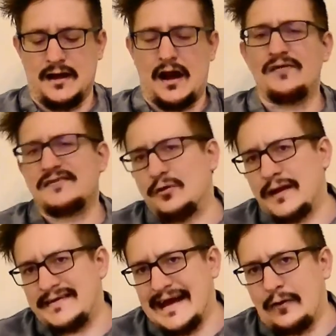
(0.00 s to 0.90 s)
I was a little
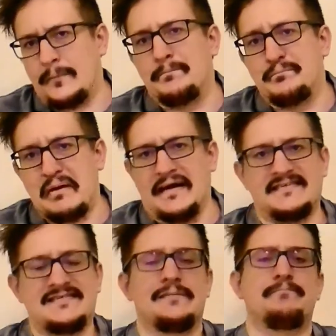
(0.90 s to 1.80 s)
let down,
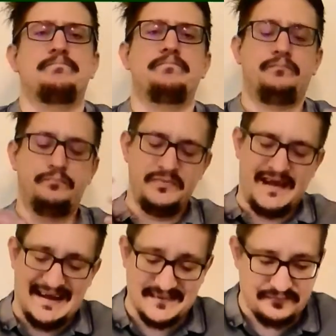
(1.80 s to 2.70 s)
but
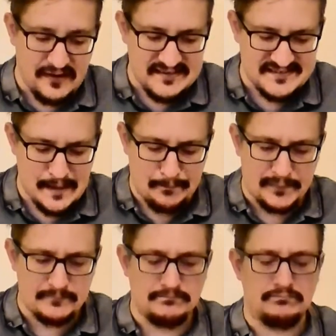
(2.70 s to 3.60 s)
as a first sip,
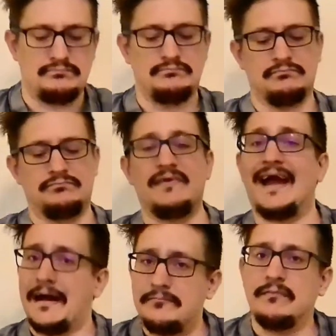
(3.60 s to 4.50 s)

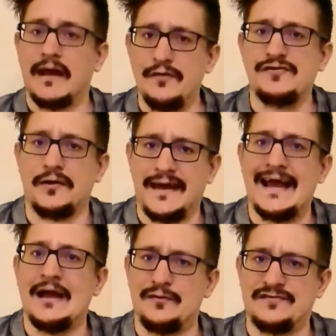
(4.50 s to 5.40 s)
yeah, it was
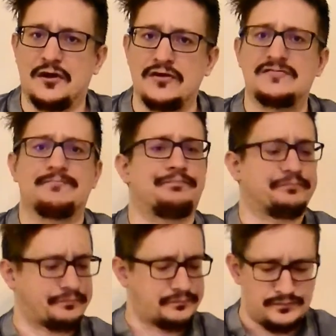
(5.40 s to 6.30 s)
okay, it was good.
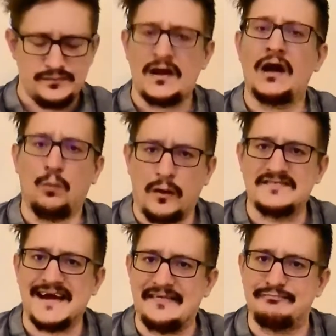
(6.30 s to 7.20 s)
I want
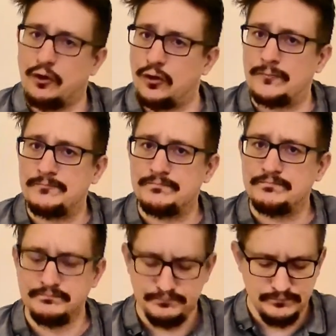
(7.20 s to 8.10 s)
to have more.
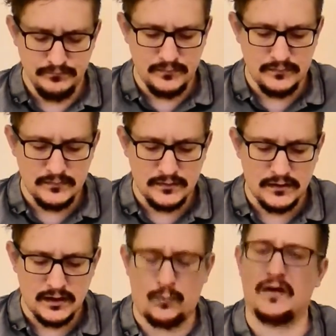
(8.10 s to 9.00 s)

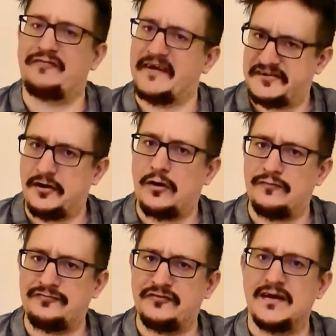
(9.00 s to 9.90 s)
I want to finish it
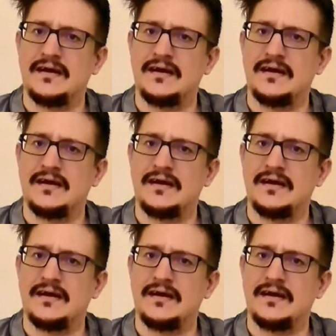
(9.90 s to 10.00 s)
off.